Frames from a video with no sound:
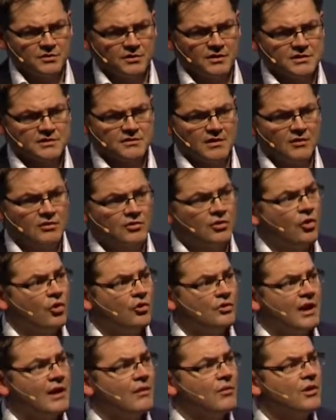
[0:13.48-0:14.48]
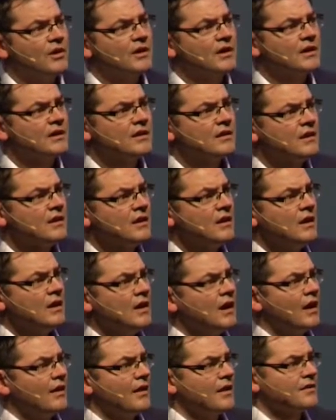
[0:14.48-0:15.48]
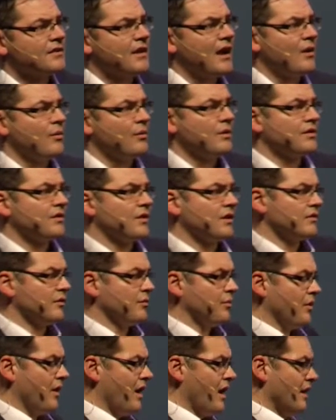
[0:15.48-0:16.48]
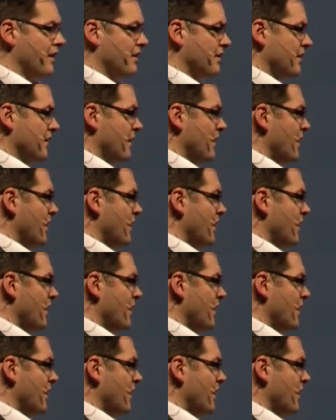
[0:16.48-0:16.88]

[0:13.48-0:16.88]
one is around core networking, and that's how we sort of applied